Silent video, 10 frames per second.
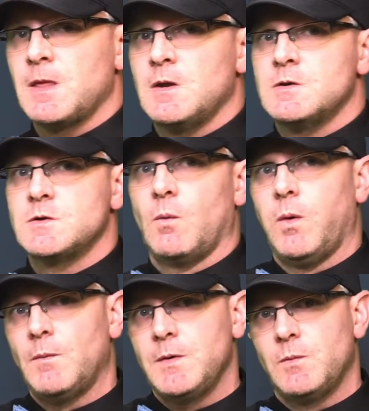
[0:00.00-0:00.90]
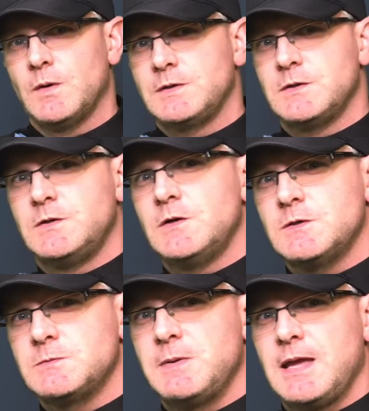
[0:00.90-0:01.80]
So what we want to do
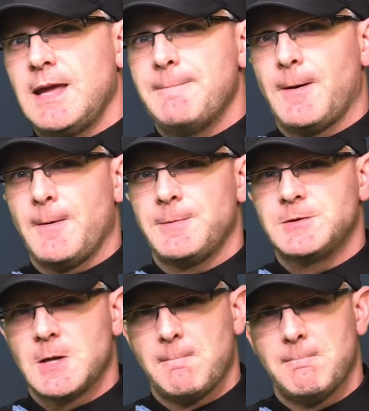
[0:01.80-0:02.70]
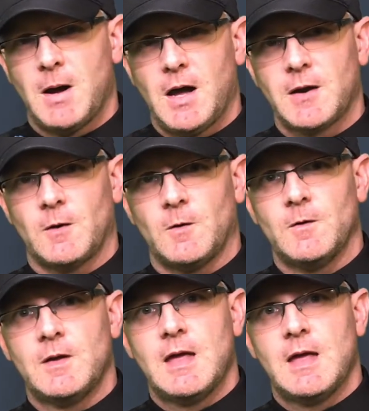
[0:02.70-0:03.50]
is be able to model